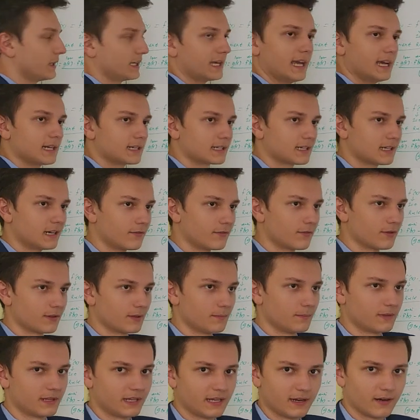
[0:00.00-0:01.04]
we can't cover
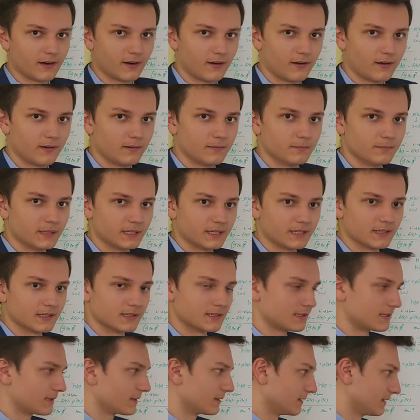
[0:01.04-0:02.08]
them there
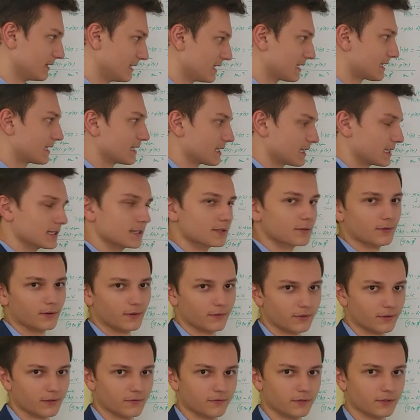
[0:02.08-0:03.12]
because this is the
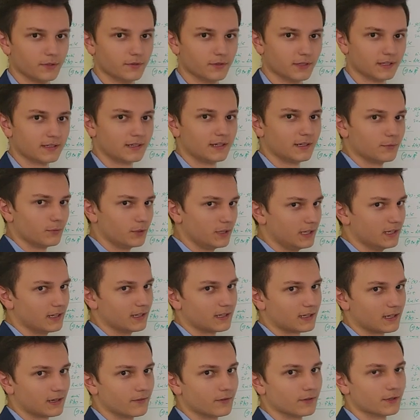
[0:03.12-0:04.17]
derivative unit and we need
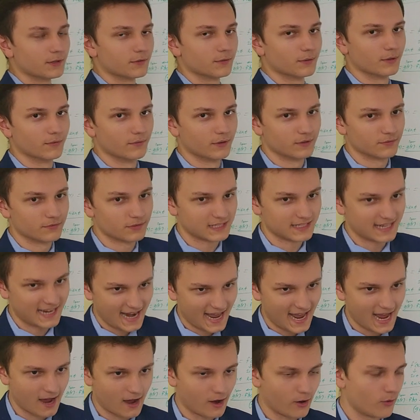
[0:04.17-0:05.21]
to cover derivatives
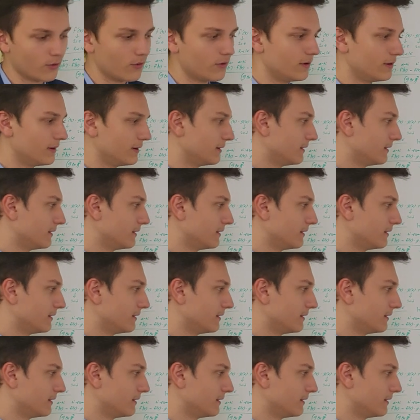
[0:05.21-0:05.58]
now.